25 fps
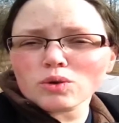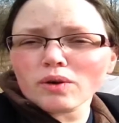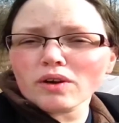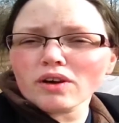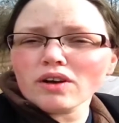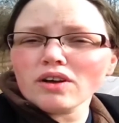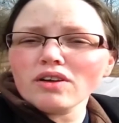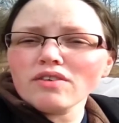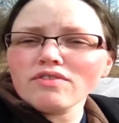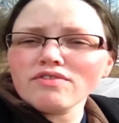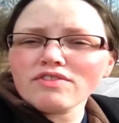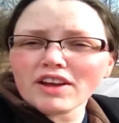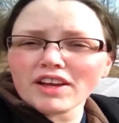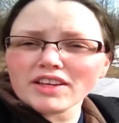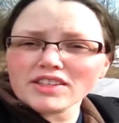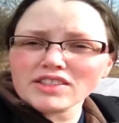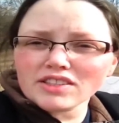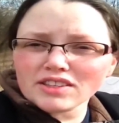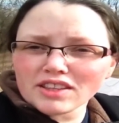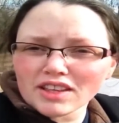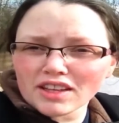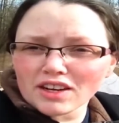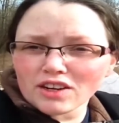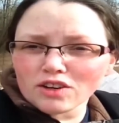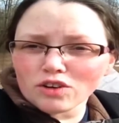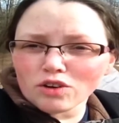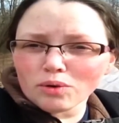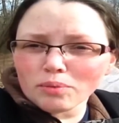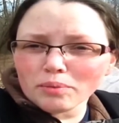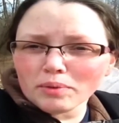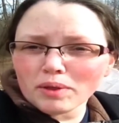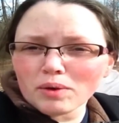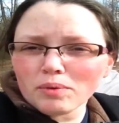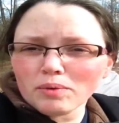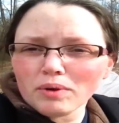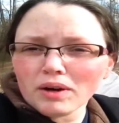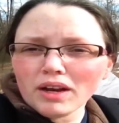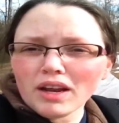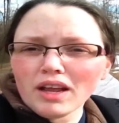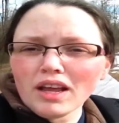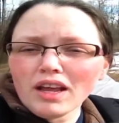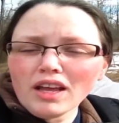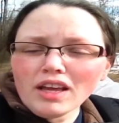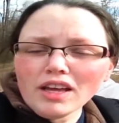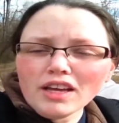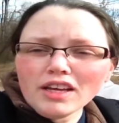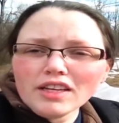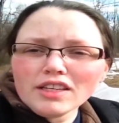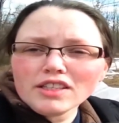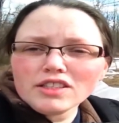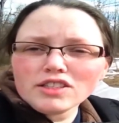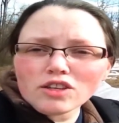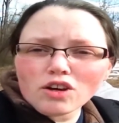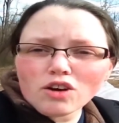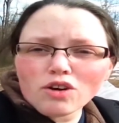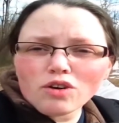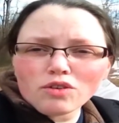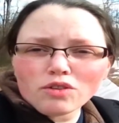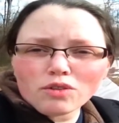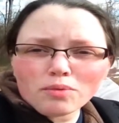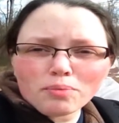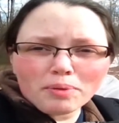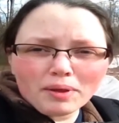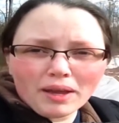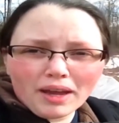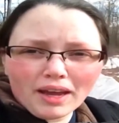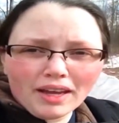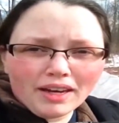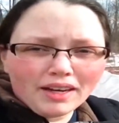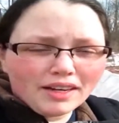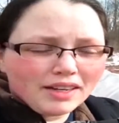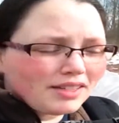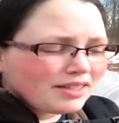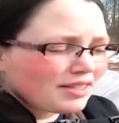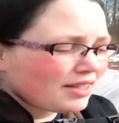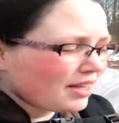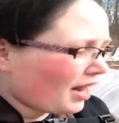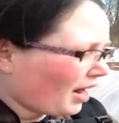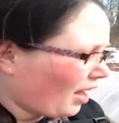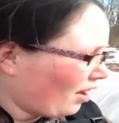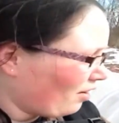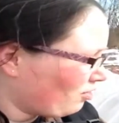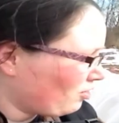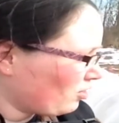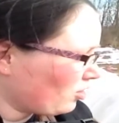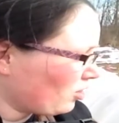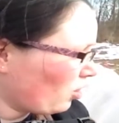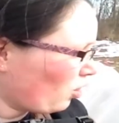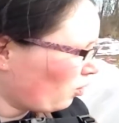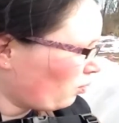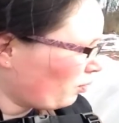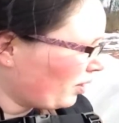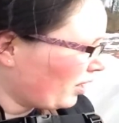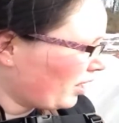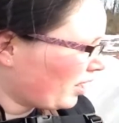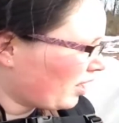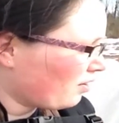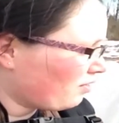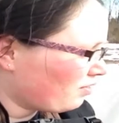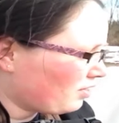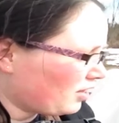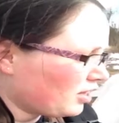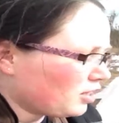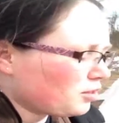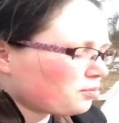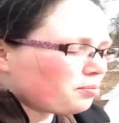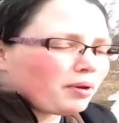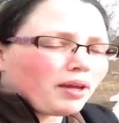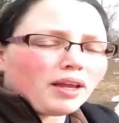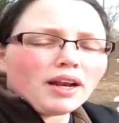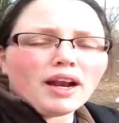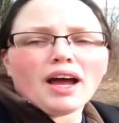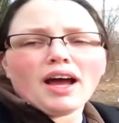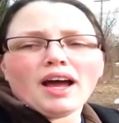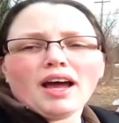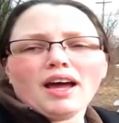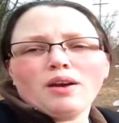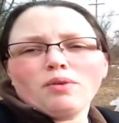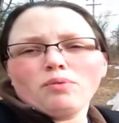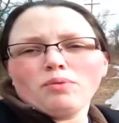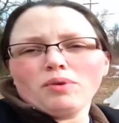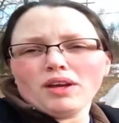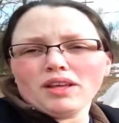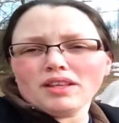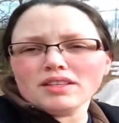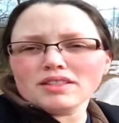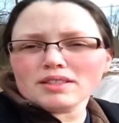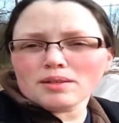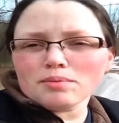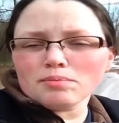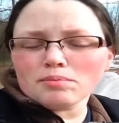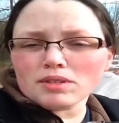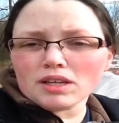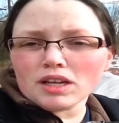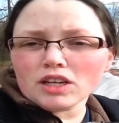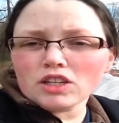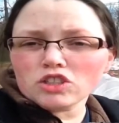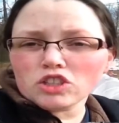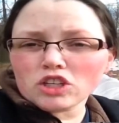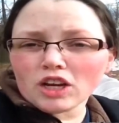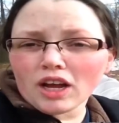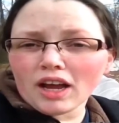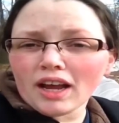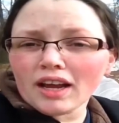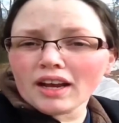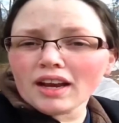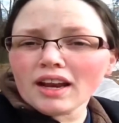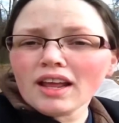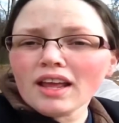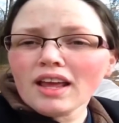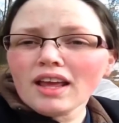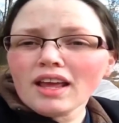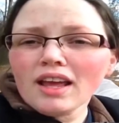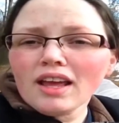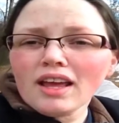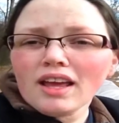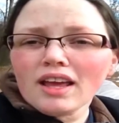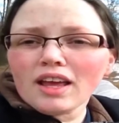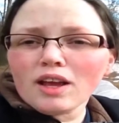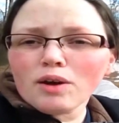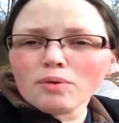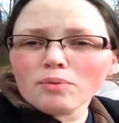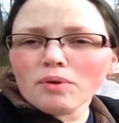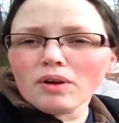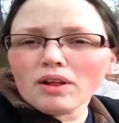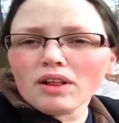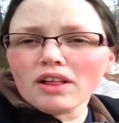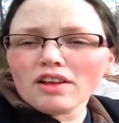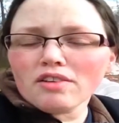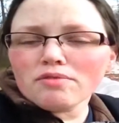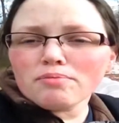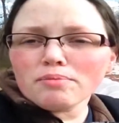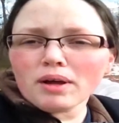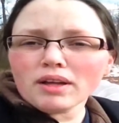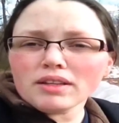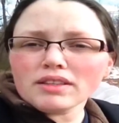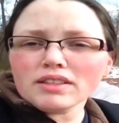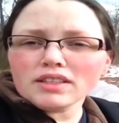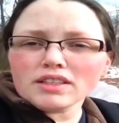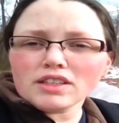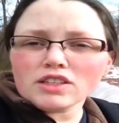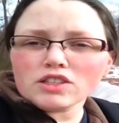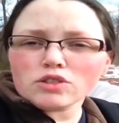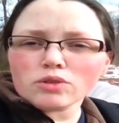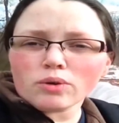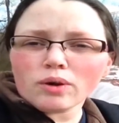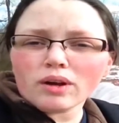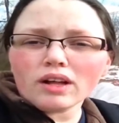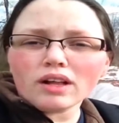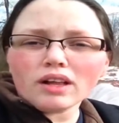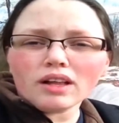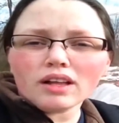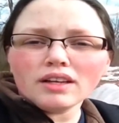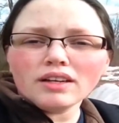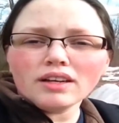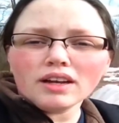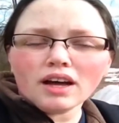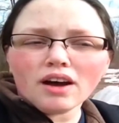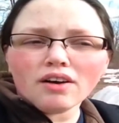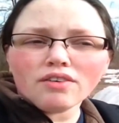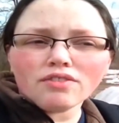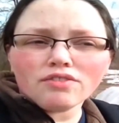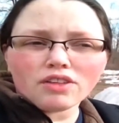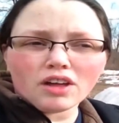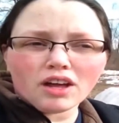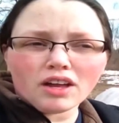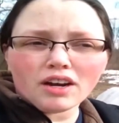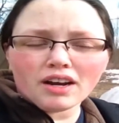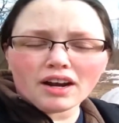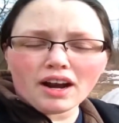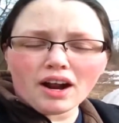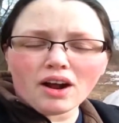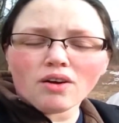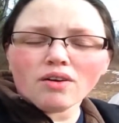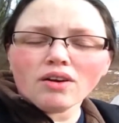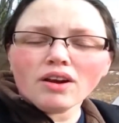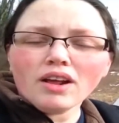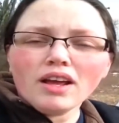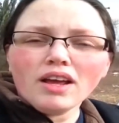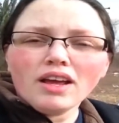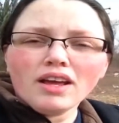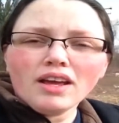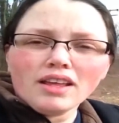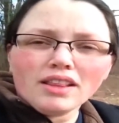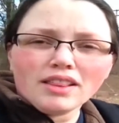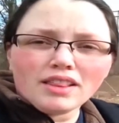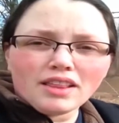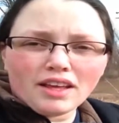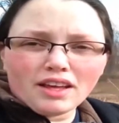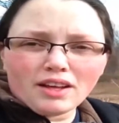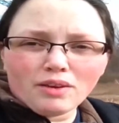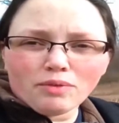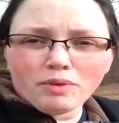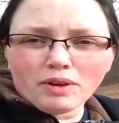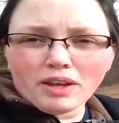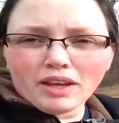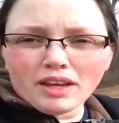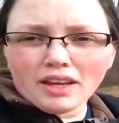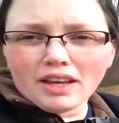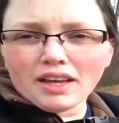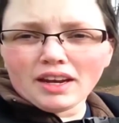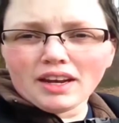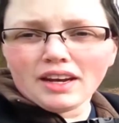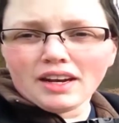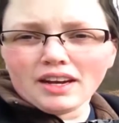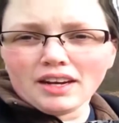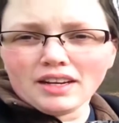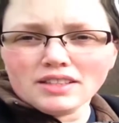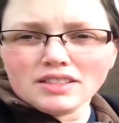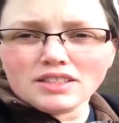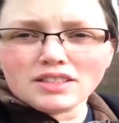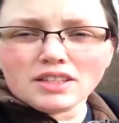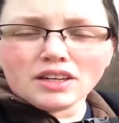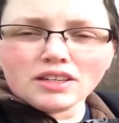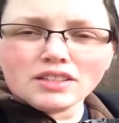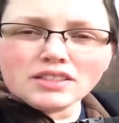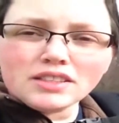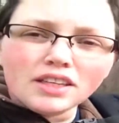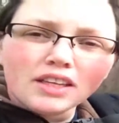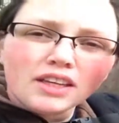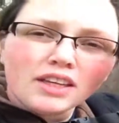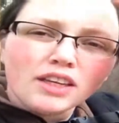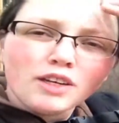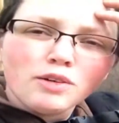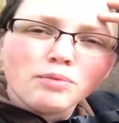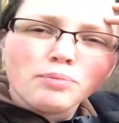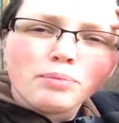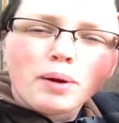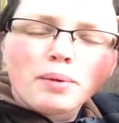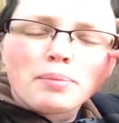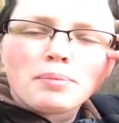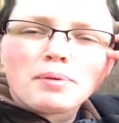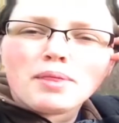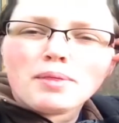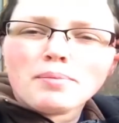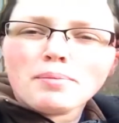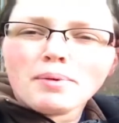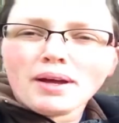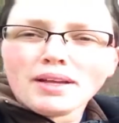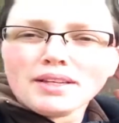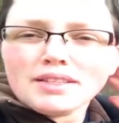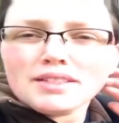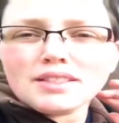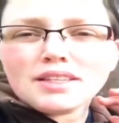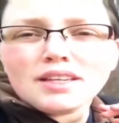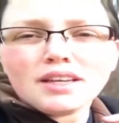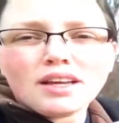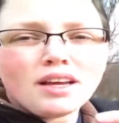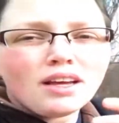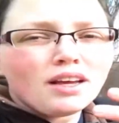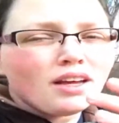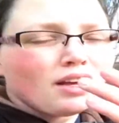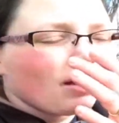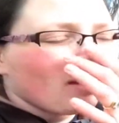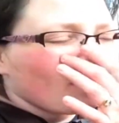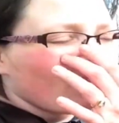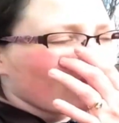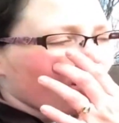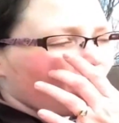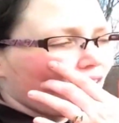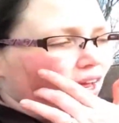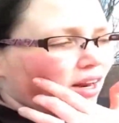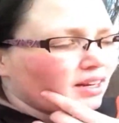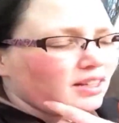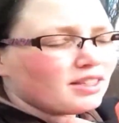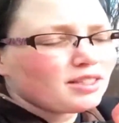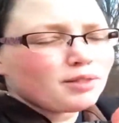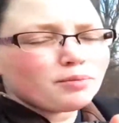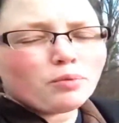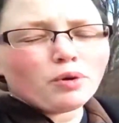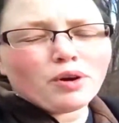So what this does by trapping the heat in there will thaw the soil faster than it normally would. So the plan is that after a week of these being on with some sunshine, it will have melted the soil enough, thawed it out,